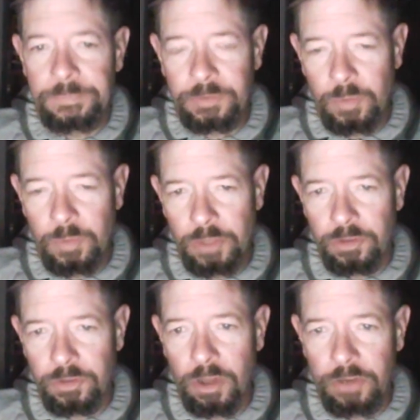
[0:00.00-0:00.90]
So what
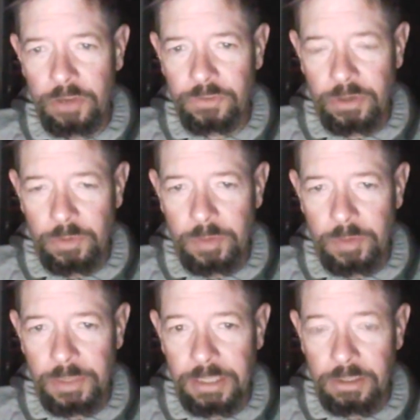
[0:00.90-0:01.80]
you lost on
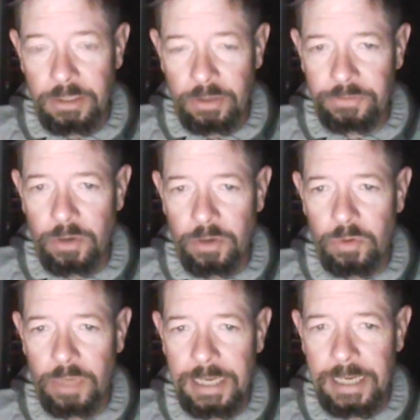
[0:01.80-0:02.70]
aroma, and you lost a
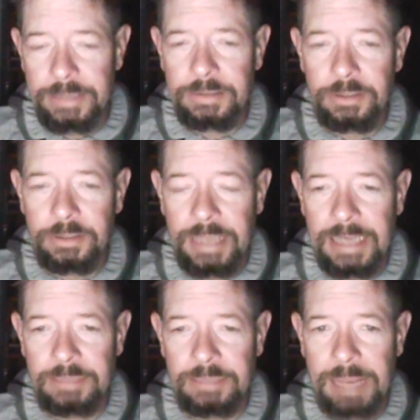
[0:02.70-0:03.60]
whole lot you
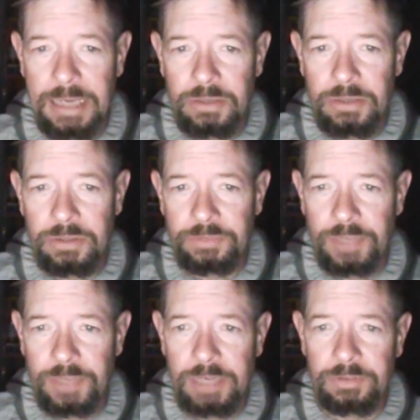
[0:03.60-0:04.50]
gained it back on the
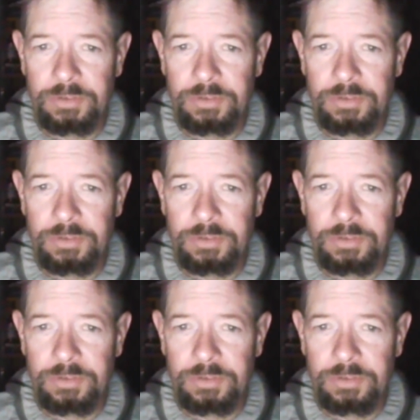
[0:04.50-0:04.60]
flavor.